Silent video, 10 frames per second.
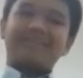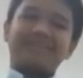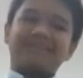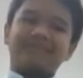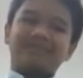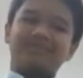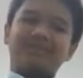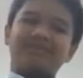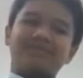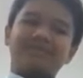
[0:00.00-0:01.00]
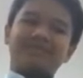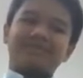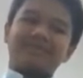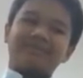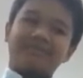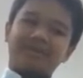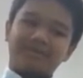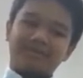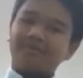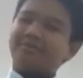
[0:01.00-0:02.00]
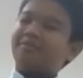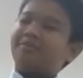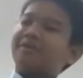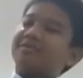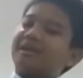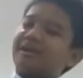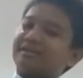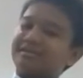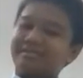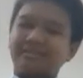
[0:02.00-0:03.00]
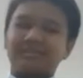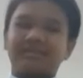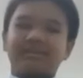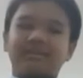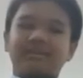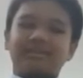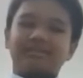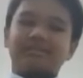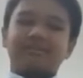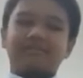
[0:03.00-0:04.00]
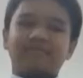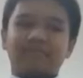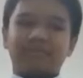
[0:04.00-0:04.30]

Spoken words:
It never stops. It always lasts. It's time for